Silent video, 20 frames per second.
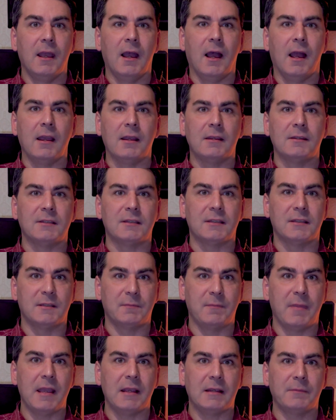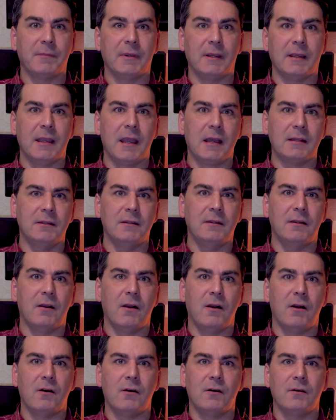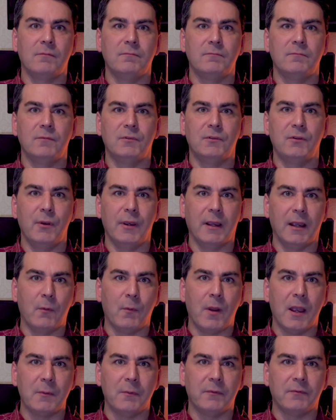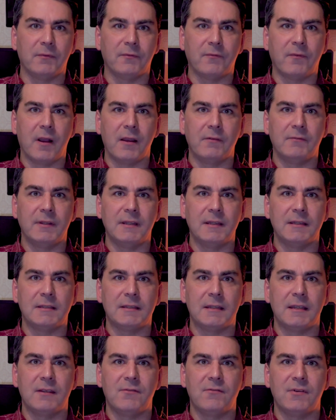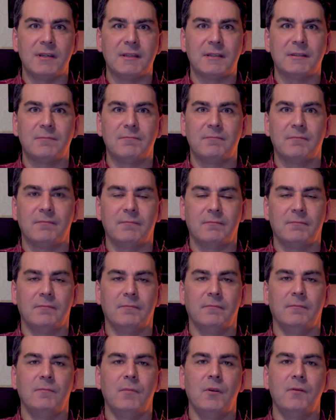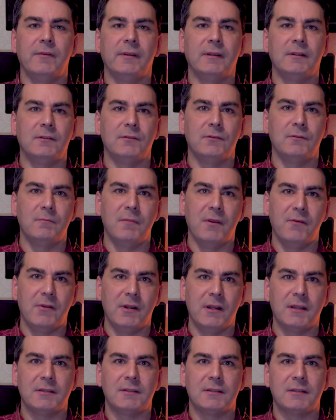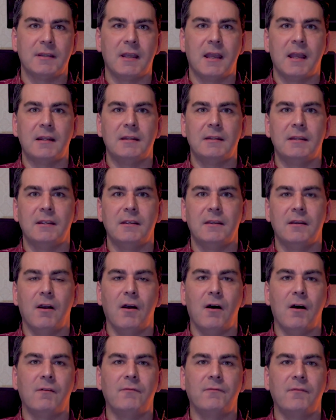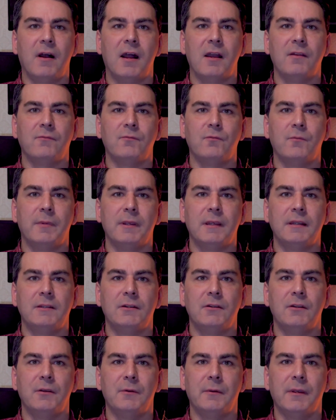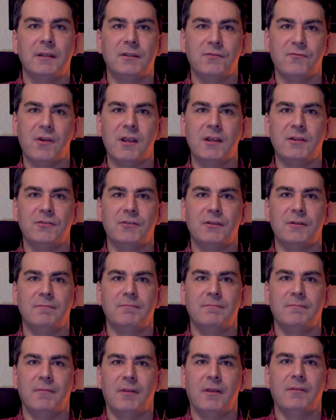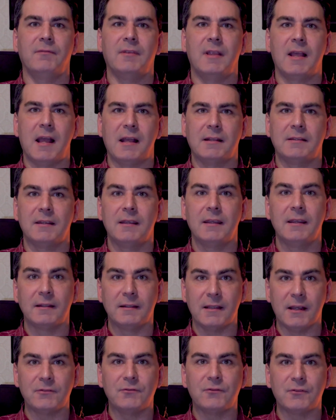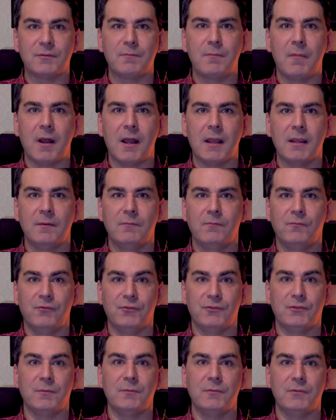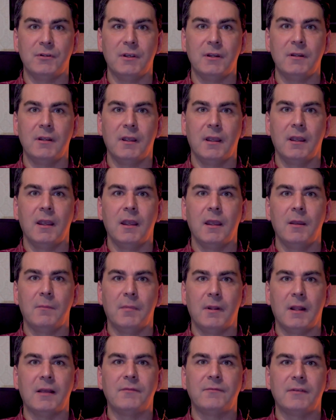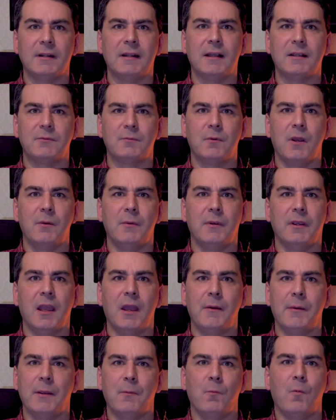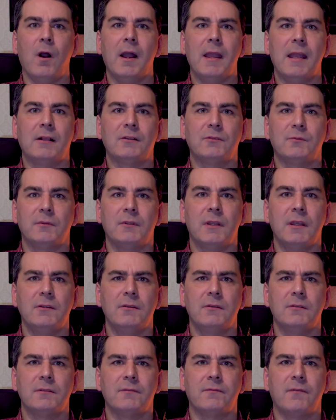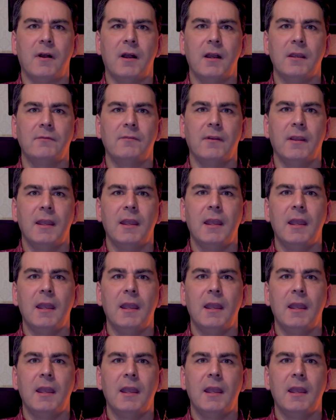I suspect that Canon are doing away with the 5D series, moving to mirrorless, and the R5 will be the new iteration of that. That's just my presumption, but I think that's where we're going. Why else would they use a 5?